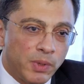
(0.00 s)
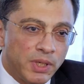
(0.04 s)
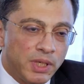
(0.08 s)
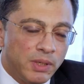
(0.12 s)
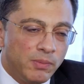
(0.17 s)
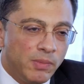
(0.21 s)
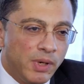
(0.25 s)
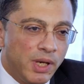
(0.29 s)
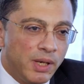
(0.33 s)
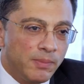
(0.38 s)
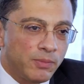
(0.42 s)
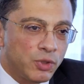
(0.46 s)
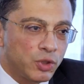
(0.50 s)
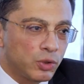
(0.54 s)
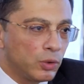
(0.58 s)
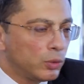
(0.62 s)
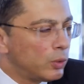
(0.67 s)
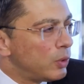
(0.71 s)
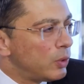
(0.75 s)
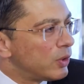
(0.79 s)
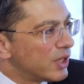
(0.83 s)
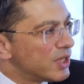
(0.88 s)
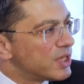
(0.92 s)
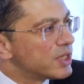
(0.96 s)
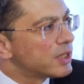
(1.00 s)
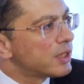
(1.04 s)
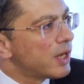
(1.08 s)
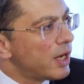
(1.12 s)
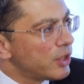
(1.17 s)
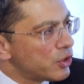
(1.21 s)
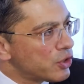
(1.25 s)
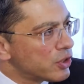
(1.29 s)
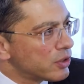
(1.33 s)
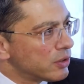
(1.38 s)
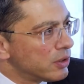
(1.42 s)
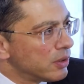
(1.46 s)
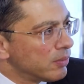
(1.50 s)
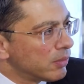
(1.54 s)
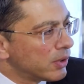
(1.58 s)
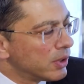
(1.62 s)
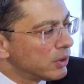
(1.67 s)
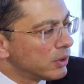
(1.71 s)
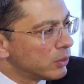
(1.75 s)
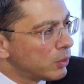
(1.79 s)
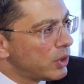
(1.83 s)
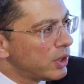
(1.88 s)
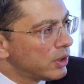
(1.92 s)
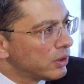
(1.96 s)
let me focus on EPC
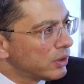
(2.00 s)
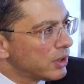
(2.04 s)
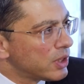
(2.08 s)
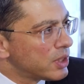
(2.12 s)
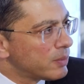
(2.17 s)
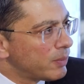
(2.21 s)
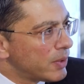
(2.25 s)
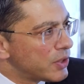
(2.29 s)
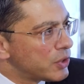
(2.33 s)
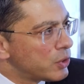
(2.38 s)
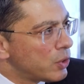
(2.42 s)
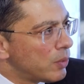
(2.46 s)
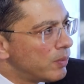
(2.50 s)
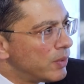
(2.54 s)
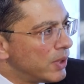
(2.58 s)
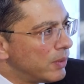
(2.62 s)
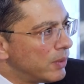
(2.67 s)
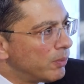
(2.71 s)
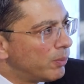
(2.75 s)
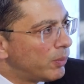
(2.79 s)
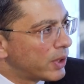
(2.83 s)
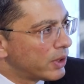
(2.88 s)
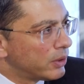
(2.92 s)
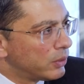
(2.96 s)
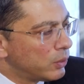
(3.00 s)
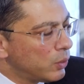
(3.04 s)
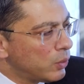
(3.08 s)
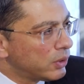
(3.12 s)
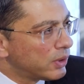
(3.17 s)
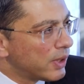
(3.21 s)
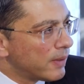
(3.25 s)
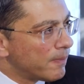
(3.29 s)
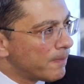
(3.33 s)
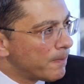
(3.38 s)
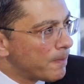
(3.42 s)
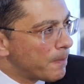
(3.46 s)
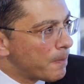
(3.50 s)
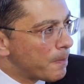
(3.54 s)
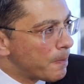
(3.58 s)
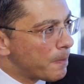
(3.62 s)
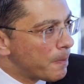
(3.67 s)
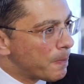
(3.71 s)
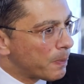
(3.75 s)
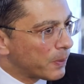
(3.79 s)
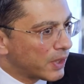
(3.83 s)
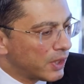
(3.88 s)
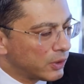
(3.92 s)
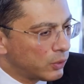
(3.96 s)
contracts.
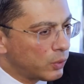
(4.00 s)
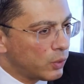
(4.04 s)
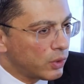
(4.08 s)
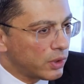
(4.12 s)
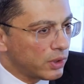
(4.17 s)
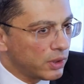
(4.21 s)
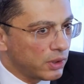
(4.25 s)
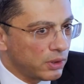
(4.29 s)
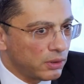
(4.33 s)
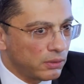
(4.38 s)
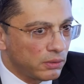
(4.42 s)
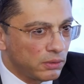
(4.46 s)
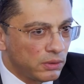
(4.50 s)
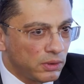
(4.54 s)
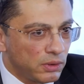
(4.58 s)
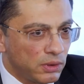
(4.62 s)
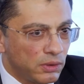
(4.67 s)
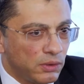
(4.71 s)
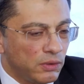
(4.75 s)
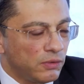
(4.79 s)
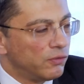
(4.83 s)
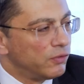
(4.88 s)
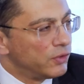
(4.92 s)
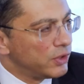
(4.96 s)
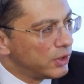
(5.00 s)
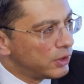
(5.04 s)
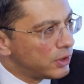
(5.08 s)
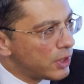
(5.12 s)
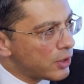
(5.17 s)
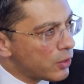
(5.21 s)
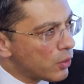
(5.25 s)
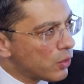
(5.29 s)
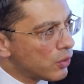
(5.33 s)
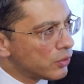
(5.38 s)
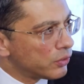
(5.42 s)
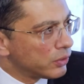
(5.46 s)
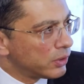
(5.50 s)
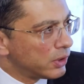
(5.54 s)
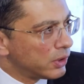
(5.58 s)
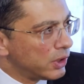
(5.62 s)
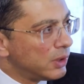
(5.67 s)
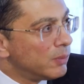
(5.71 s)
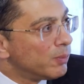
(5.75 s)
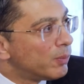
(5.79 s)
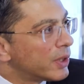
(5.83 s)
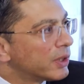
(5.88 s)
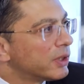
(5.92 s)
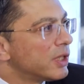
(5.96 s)
We are fully aware that we
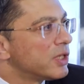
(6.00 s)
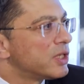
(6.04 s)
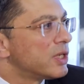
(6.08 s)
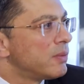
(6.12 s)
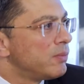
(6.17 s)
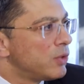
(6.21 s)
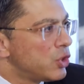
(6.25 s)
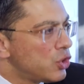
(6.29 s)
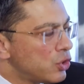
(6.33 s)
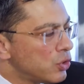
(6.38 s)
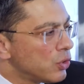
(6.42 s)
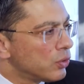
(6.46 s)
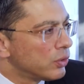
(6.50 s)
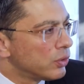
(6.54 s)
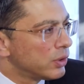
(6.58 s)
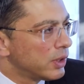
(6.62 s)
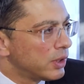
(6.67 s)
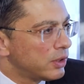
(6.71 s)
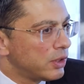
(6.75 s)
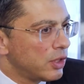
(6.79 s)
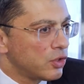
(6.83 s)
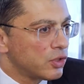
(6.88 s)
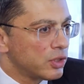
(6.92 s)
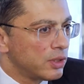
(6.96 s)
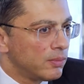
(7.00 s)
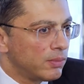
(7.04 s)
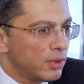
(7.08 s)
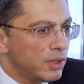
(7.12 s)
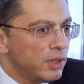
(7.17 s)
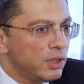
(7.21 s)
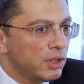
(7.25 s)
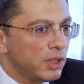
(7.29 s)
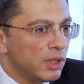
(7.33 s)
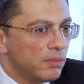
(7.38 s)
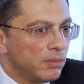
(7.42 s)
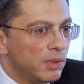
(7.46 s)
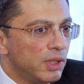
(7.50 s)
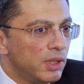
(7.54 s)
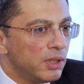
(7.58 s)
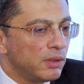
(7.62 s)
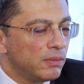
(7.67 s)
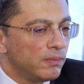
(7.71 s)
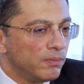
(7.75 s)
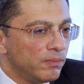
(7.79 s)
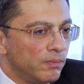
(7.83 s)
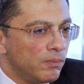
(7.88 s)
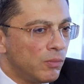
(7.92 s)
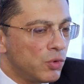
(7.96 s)
need to
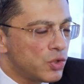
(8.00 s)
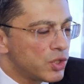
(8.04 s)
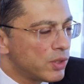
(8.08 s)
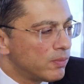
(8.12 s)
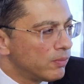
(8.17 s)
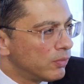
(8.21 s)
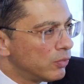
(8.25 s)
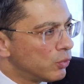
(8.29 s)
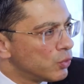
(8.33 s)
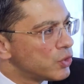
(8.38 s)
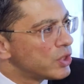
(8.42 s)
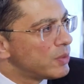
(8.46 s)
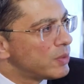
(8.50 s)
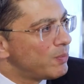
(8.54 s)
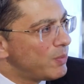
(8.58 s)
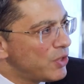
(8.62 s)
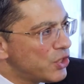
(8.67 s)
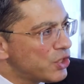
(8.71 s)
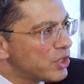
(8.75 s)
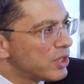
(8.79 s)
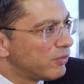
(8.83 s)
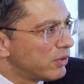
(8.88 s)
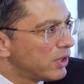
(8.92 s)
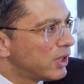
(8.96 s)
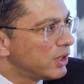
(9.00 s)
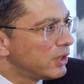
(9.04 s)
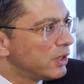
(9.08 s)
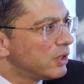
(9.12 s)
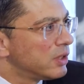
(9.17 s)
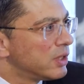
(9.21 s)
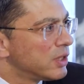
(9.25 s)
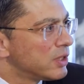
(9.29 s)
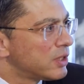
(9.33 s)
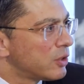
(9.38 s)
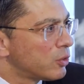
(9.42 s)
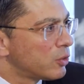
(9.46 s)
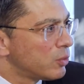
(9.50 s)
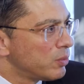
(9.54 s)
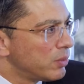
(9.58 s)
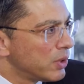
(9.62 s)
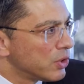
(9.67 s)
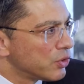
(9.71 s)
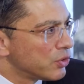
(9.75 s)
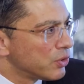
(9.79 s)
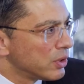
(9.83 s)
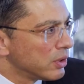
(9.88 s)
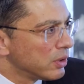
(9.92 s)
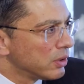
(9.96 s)
deliver high-quality products,
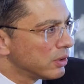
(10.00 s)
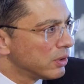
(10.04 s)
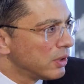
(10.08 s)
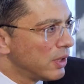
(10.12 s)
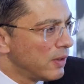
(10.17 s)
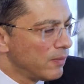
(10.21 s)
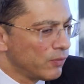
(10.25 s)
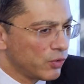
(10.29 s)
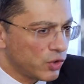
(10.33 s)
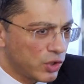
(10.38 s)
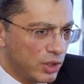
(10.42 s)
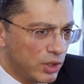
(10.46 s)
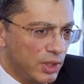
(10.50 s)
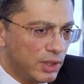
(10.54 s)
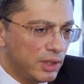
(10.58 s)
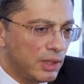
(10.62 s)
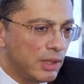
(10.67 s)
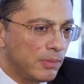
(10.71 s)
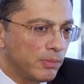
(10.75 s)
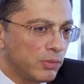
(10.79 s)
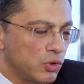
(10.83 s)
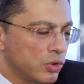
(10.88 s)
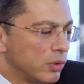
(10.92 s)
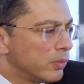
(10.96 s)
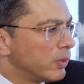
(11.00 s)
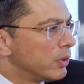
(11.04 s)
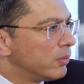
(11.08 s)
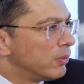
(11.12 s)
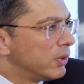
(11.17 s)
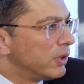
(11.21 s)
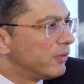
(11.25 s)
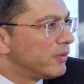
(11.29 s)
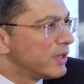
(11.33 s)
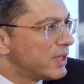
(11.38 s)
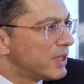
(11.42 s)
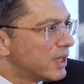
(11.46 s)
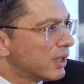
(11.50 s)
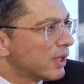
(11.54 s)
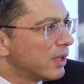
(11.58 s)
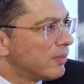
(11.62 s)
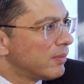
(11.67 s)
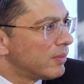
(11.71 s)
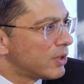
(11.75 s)
and that's the only chance